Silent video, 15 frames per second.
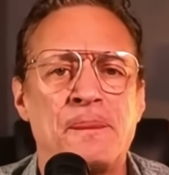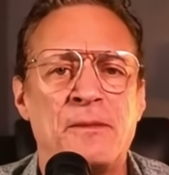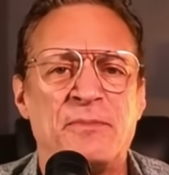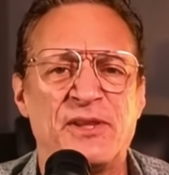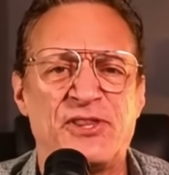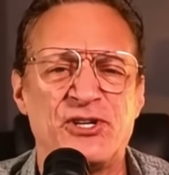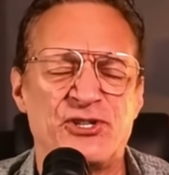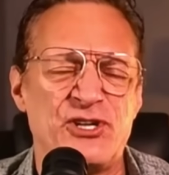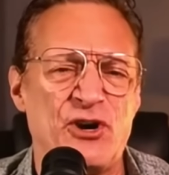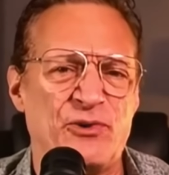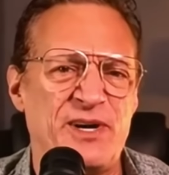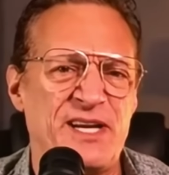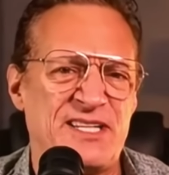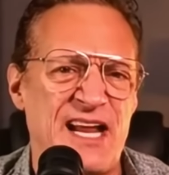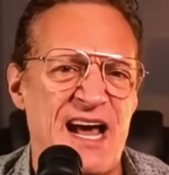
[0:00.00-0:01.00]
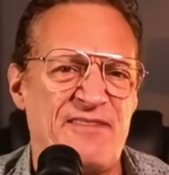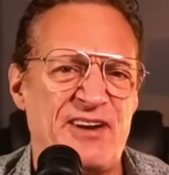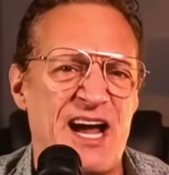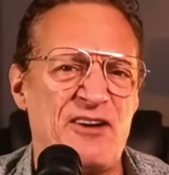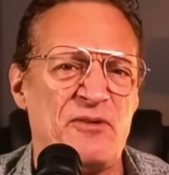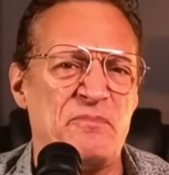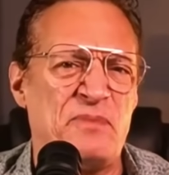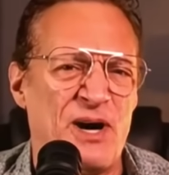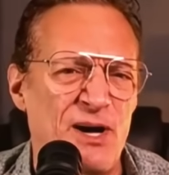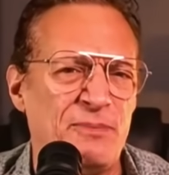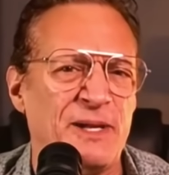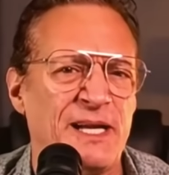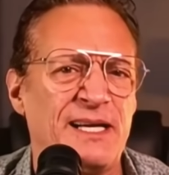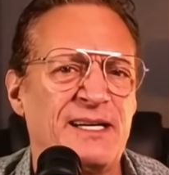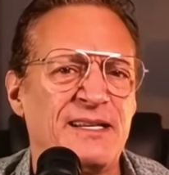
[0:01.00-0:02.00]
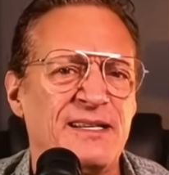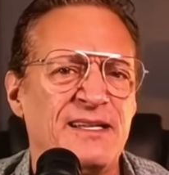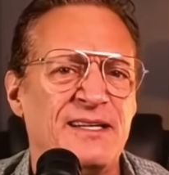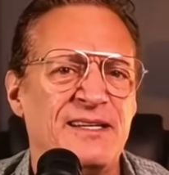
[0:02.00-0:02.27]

but there's no reason to have it out in public.